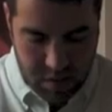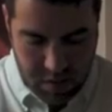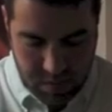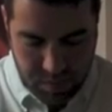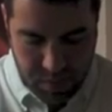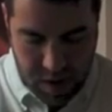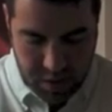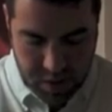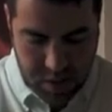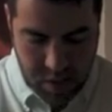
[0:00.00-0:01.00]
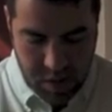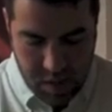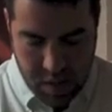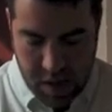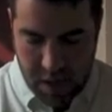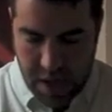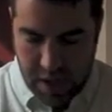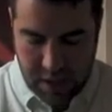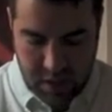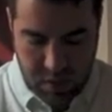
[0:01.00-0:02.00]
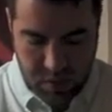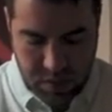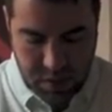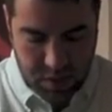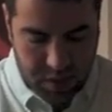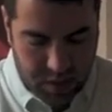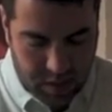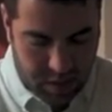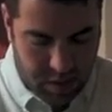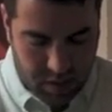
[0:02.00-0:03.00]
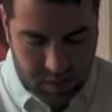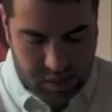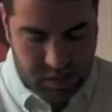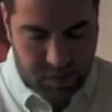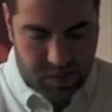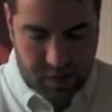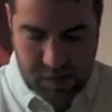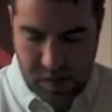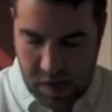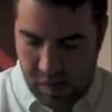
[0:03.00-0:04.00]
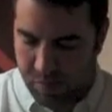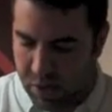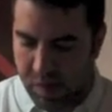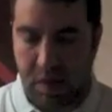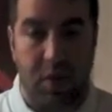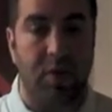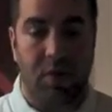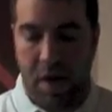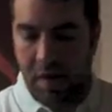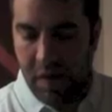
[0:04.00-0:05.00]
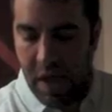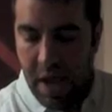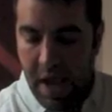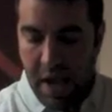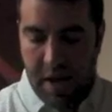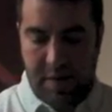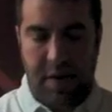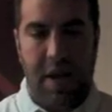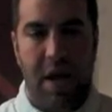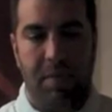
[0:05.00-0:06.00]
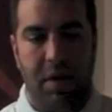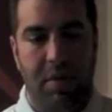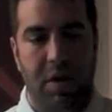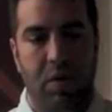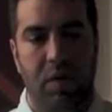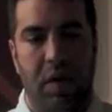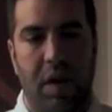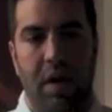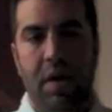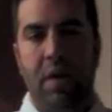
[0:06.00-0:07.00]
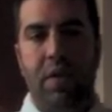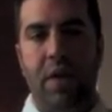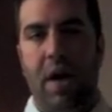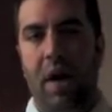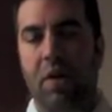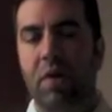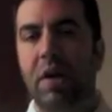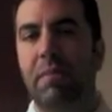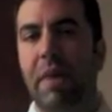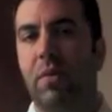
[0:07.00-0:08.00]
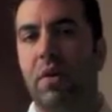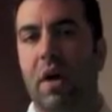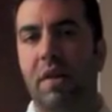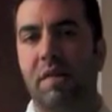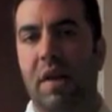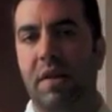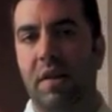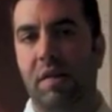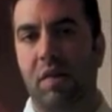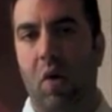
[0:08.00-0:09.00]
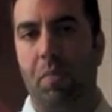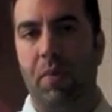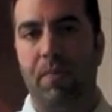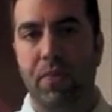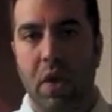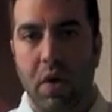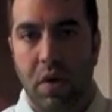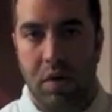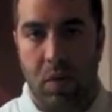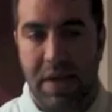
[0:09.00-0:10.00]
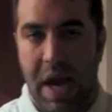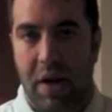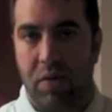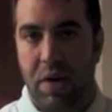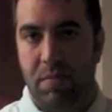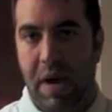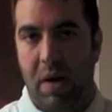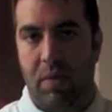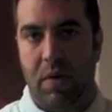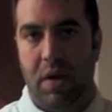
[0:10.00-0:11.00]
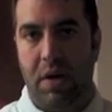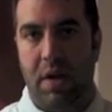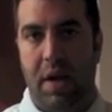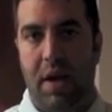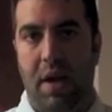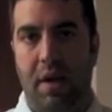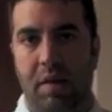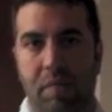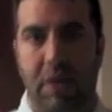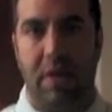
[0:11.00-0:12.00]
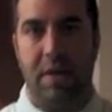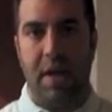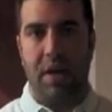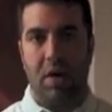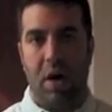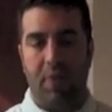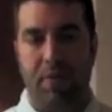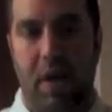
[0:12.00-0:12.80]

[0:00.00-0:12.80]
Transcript: brush. Not huge, nothing, it's a Simpson, it's nice, but it's nothing crazy. And today I'm going to be using the Green Mountain unscented soap. So we got Green Mountain in, and it's been taken off like